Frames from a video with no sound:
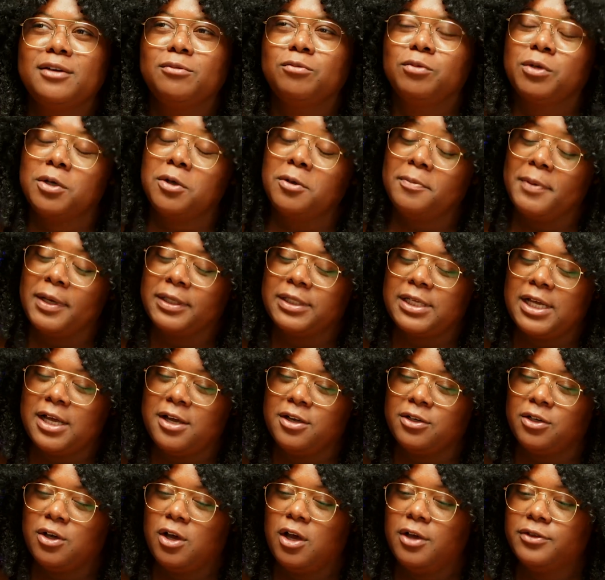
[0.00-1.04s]
we're going back to
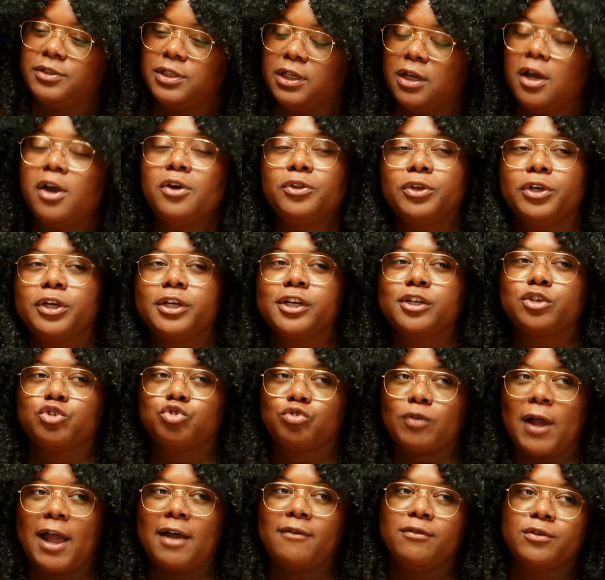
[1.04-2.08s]
Harrenhal. I was like, oh, they're going to
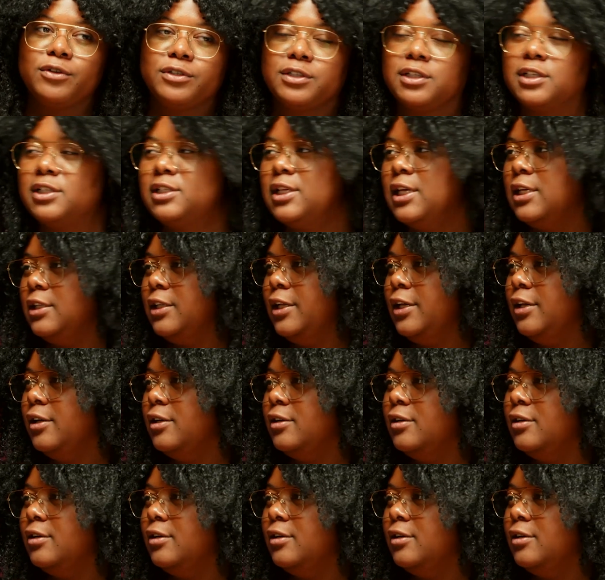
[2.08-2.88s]
travel. It's going to take like